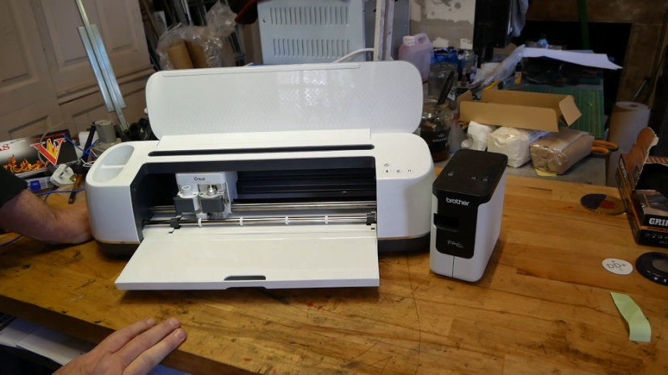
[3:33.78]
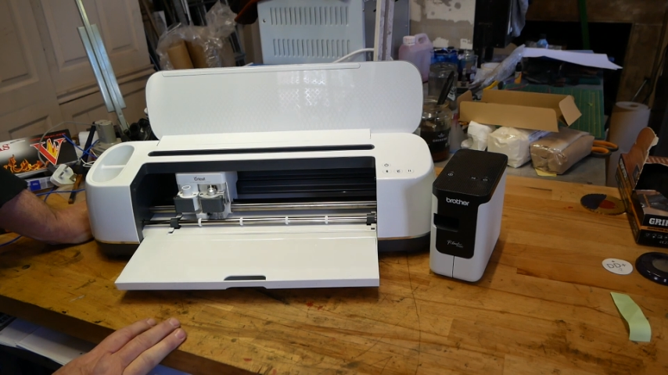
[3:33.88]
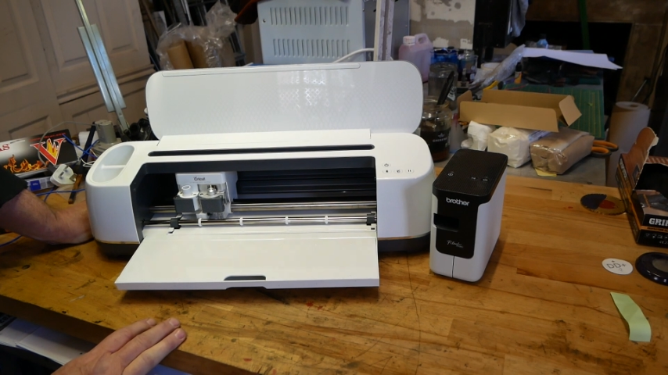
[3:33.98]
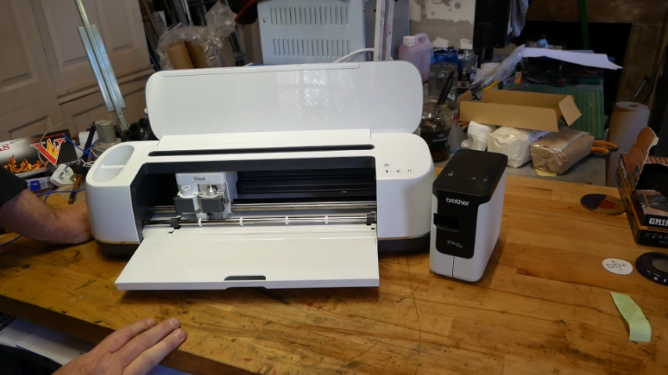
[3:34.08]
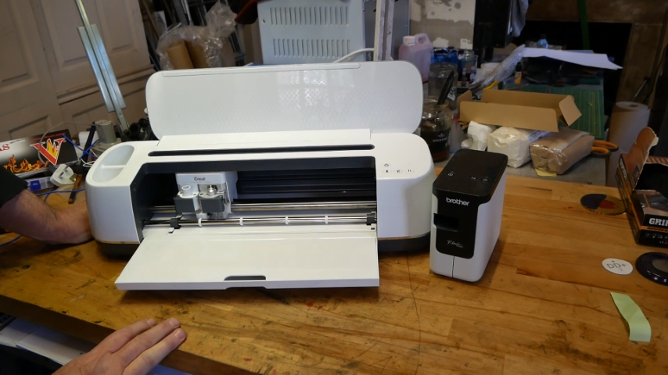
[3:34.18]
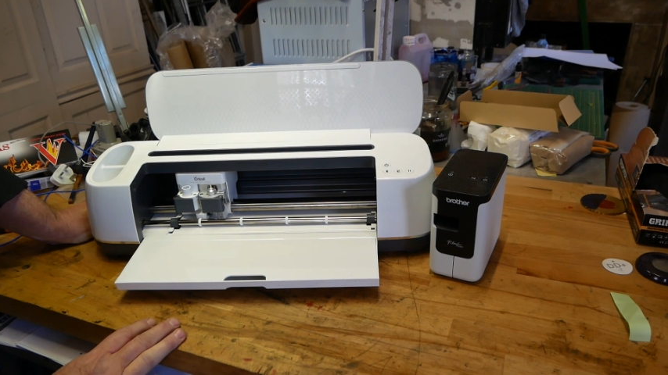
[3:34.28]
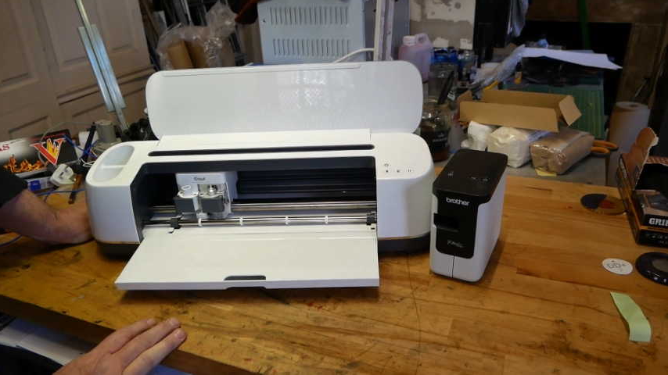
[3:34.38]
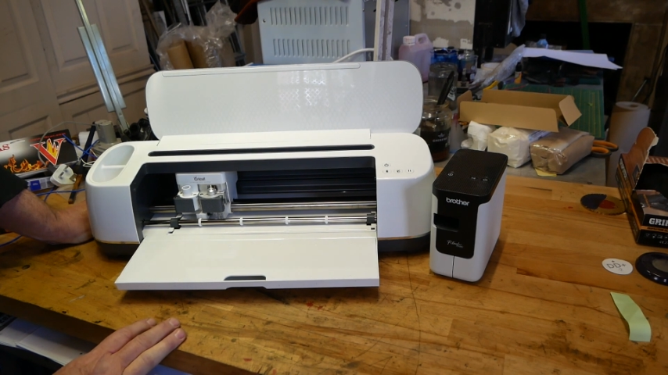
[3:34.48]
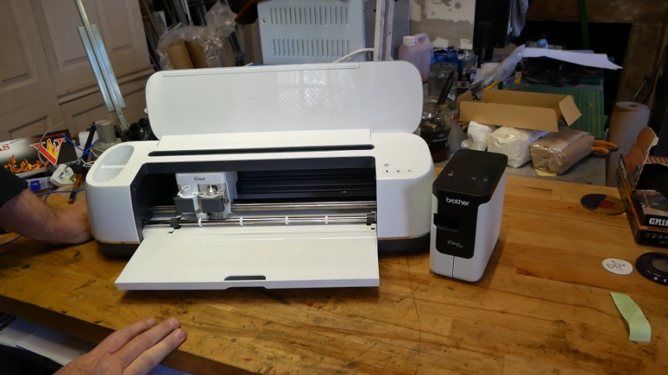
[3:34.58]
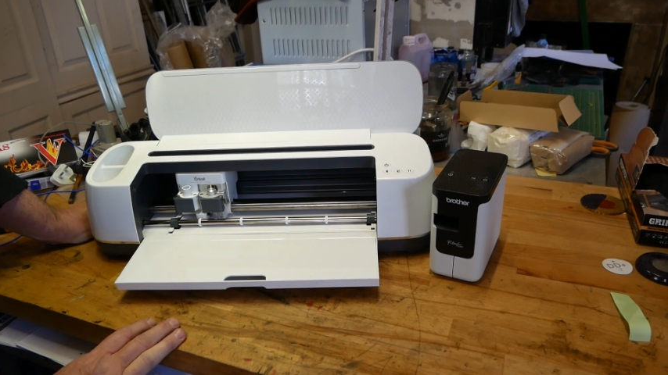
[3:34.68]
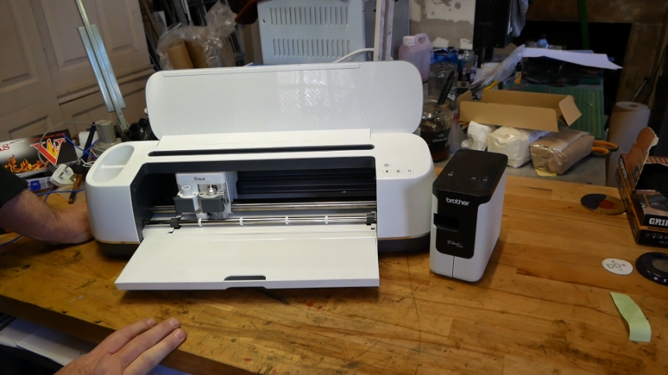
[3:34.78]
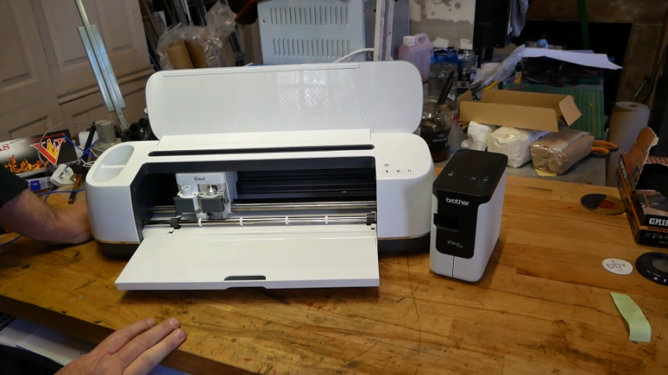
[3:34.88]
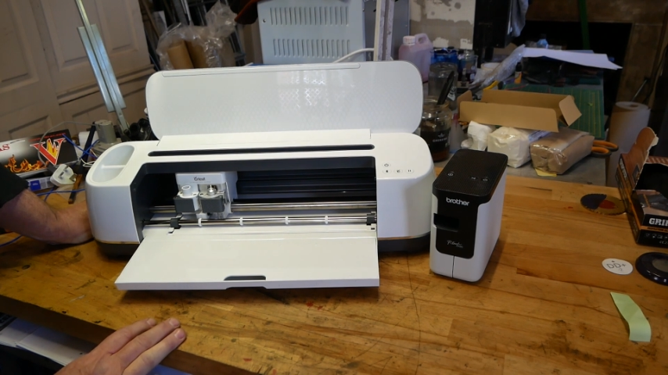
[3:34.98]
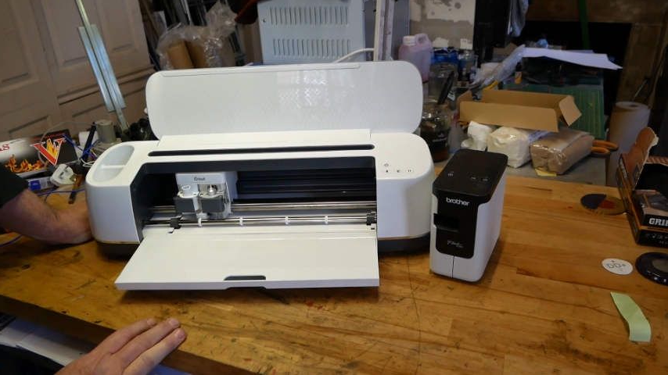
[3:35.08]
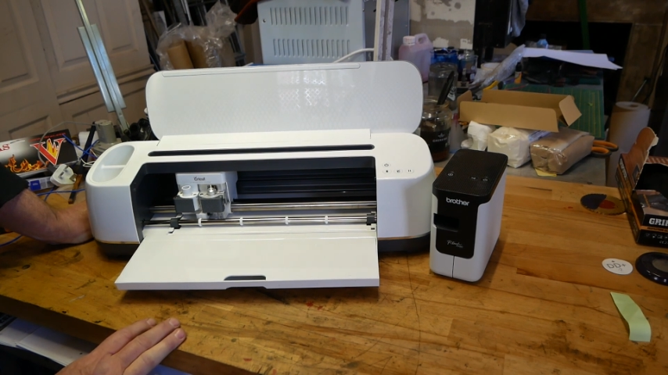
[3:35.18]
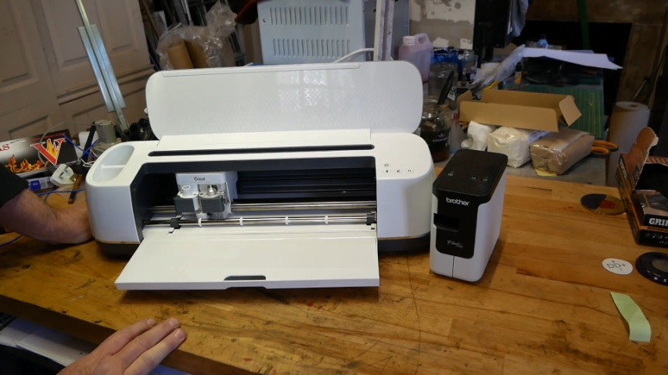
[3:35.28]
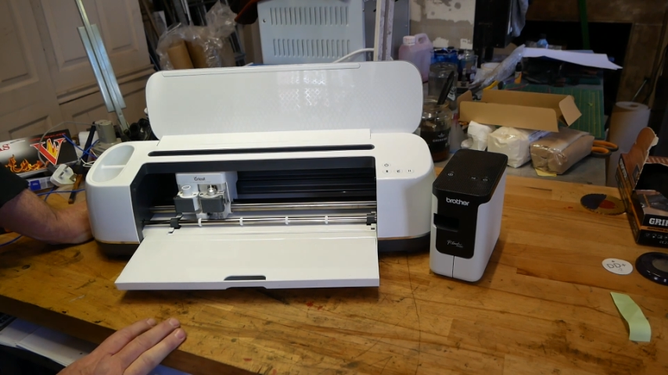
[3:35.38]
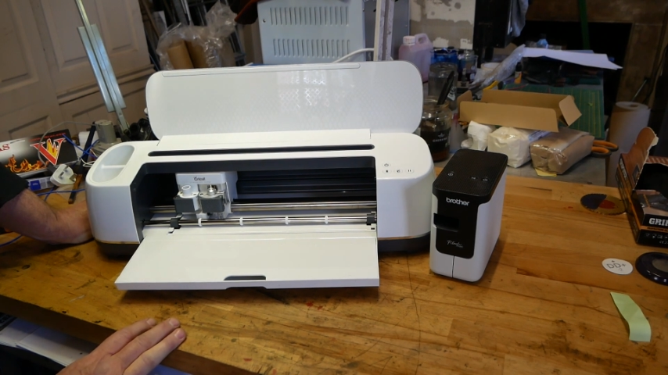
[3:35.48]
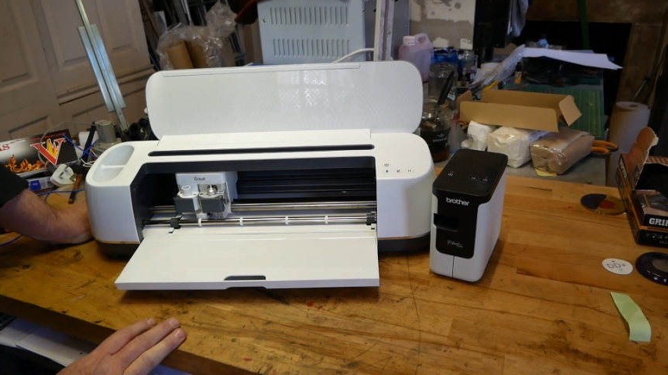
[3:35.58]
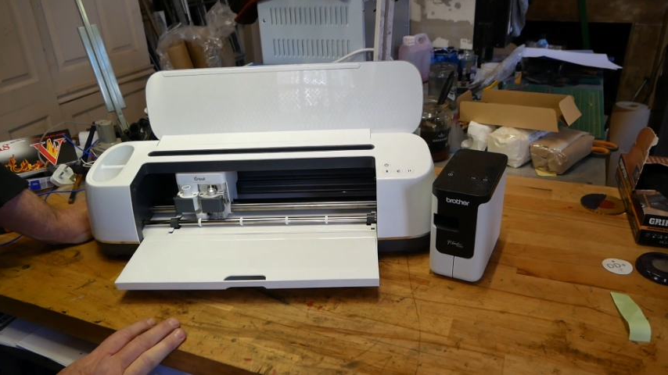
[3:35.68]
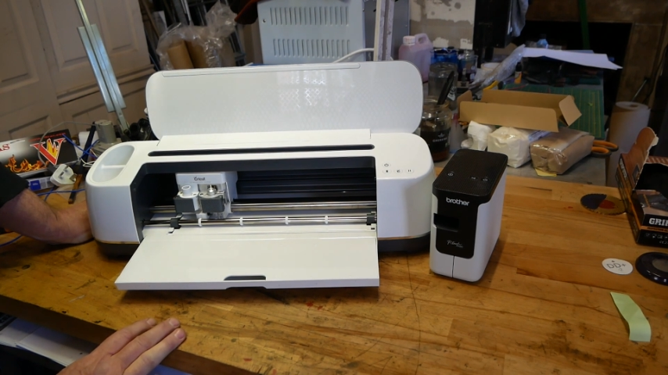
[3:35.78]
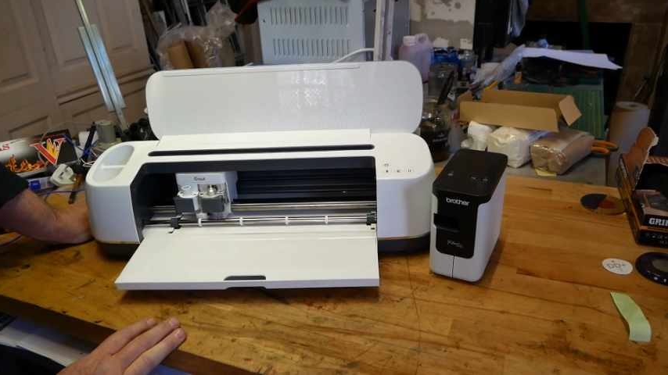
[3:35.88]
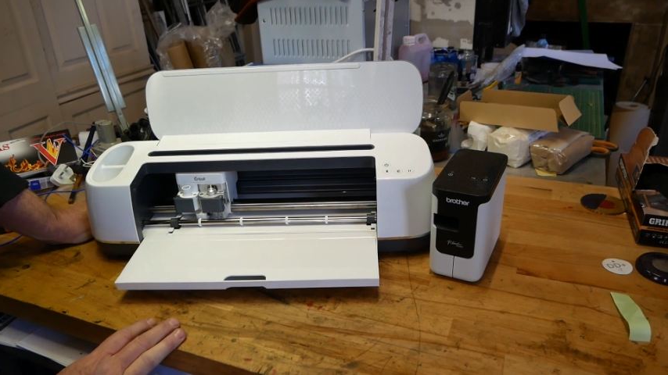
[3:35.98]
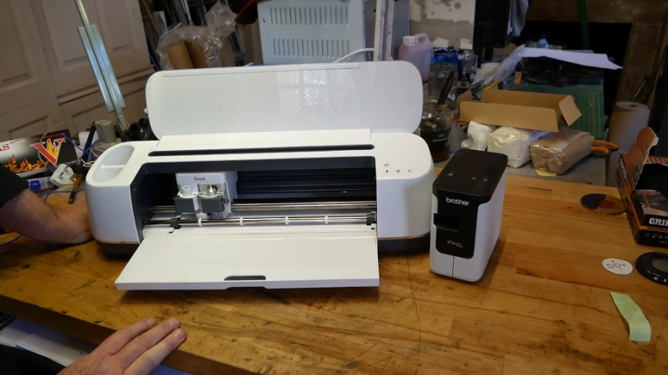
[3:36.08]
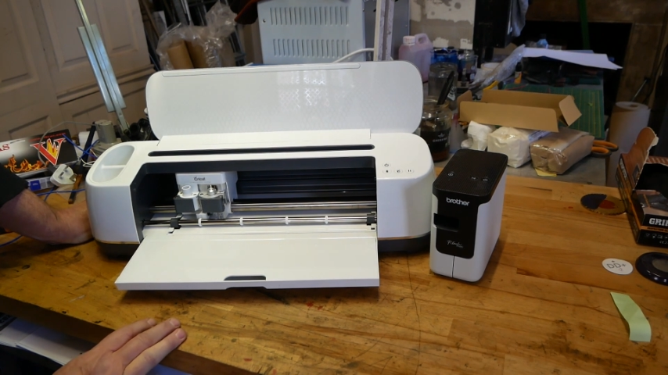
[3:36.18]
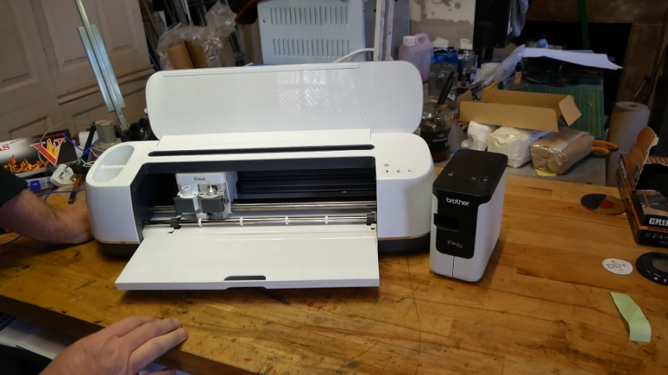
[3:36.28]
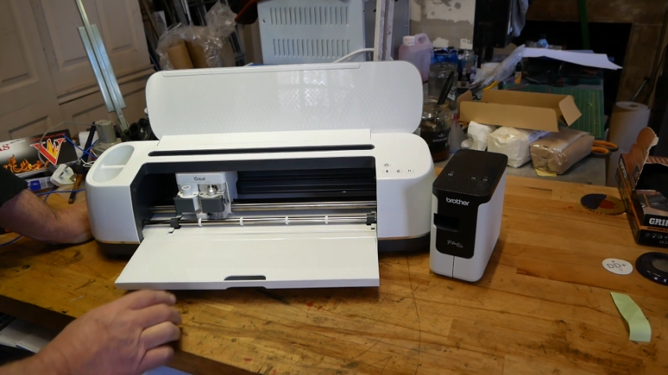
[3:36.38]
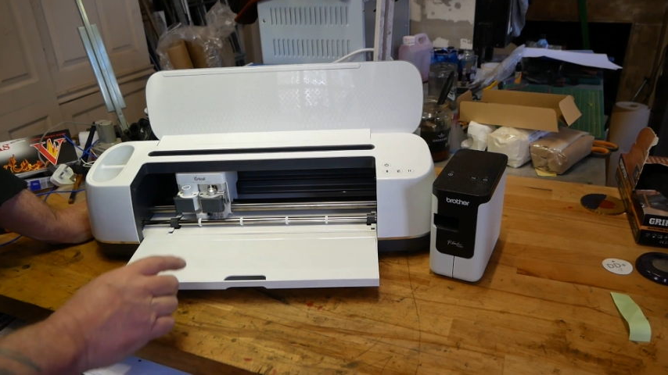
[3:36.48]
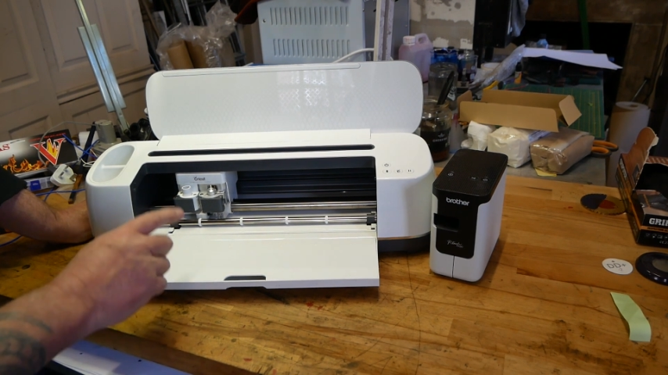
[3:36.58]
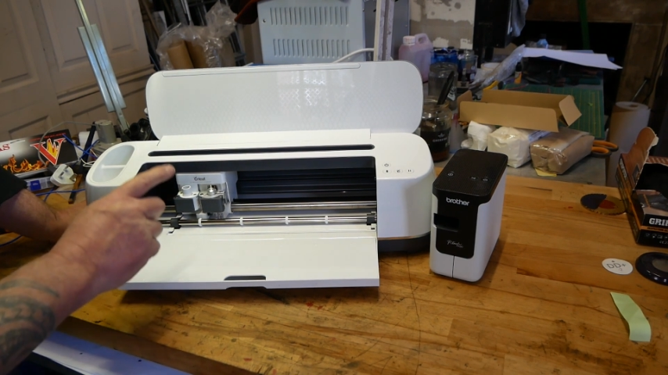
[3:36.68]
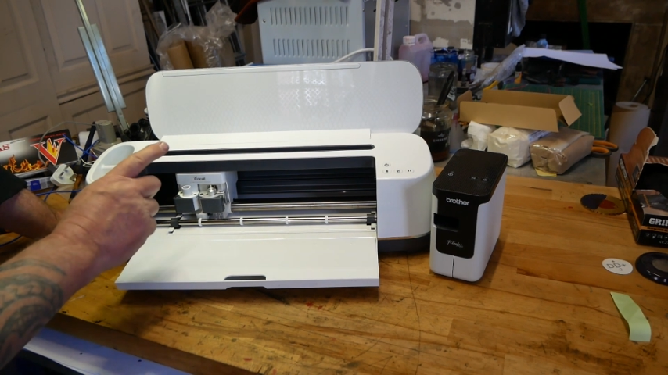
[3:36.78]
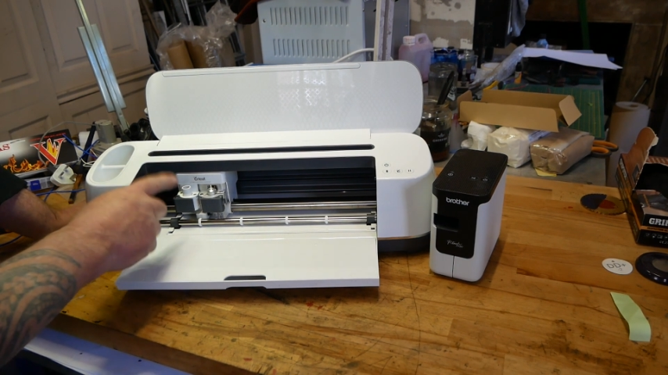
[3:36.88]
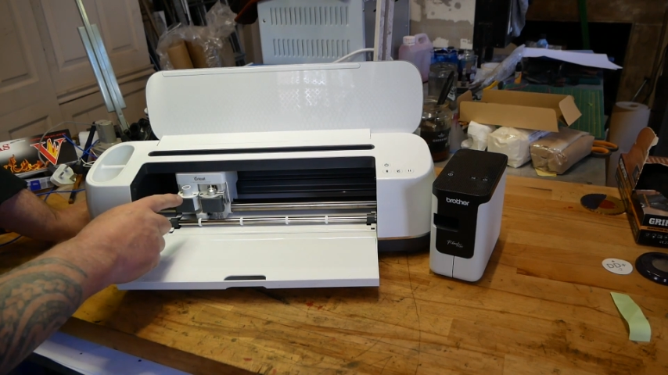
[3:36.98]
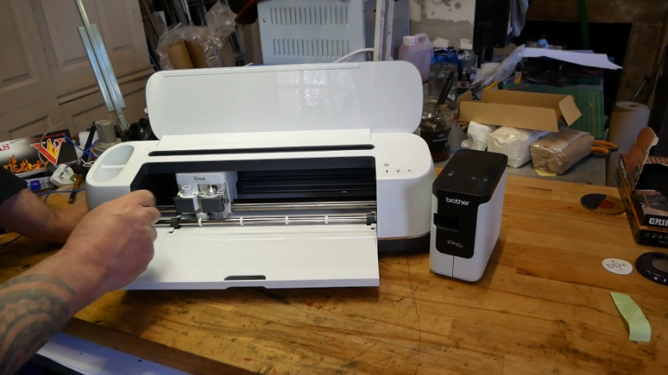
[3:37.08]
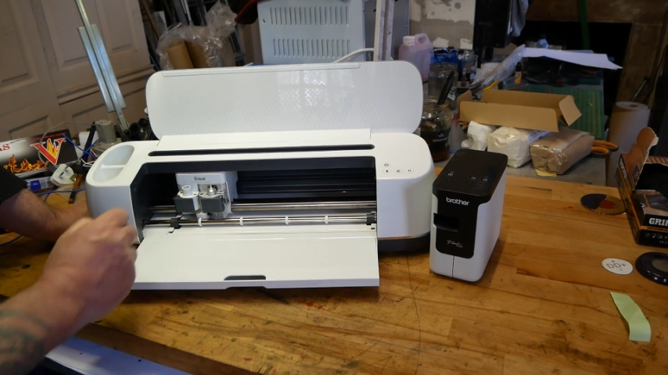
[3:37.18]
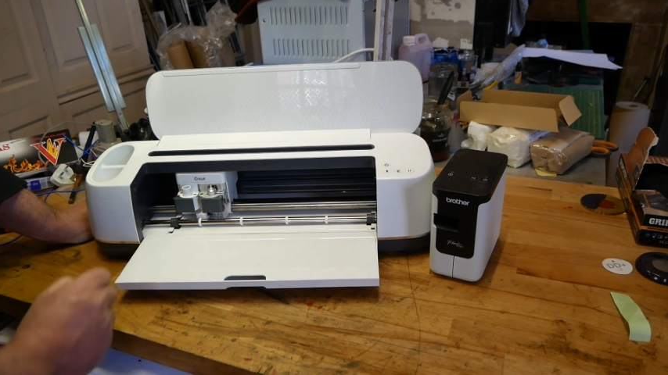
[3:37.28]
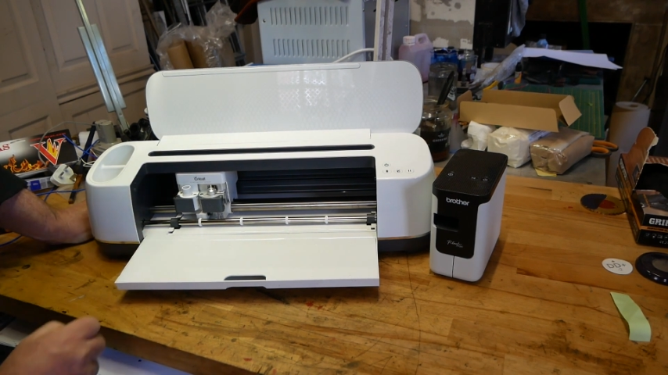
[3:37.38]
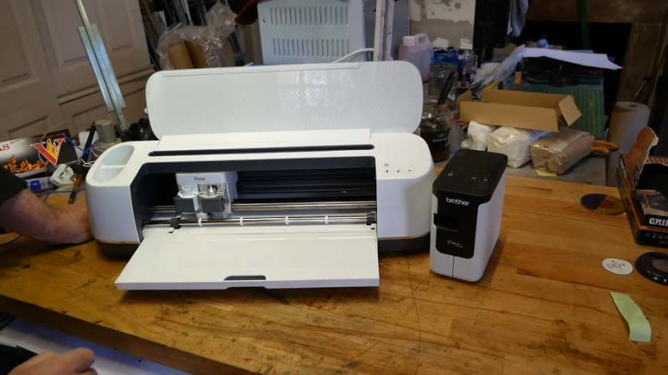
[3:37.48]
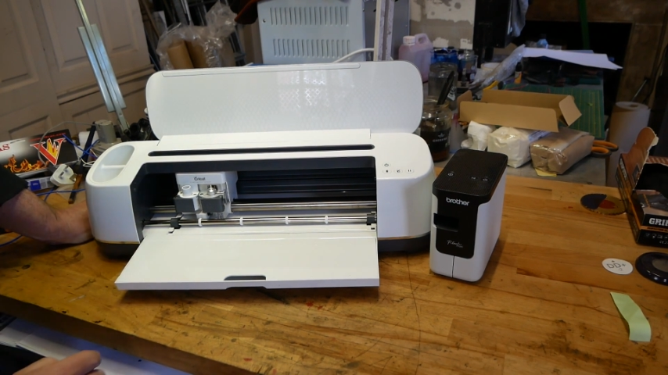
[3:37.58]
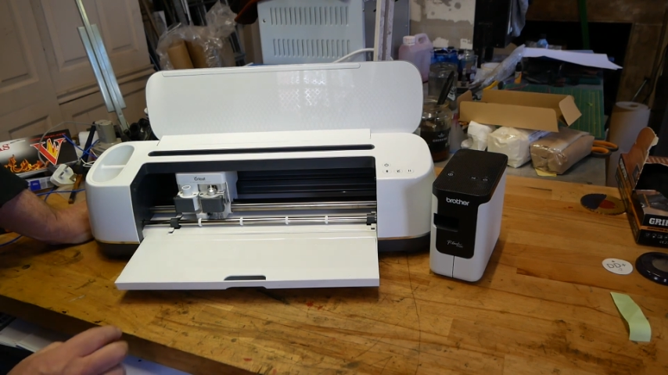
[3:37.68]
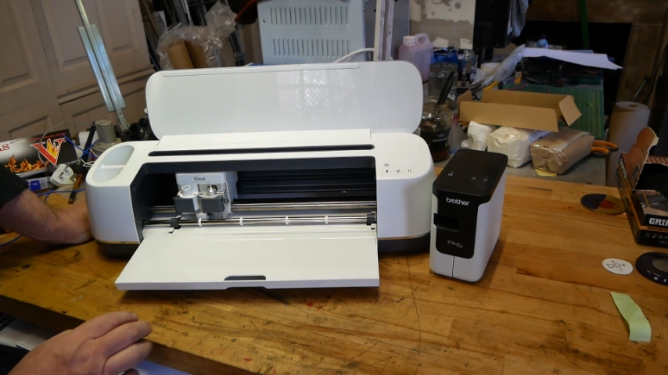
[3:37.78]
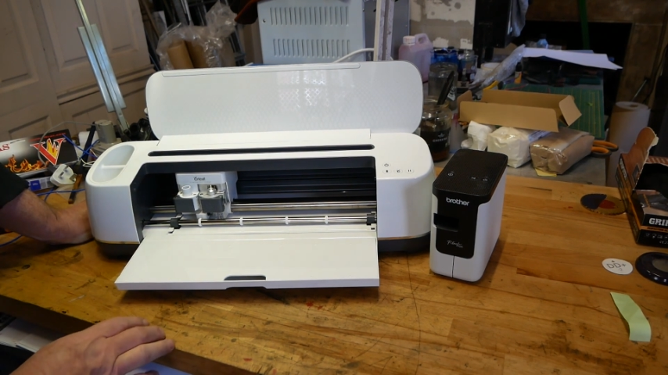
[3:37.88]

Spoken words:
[unreadable: no face in view]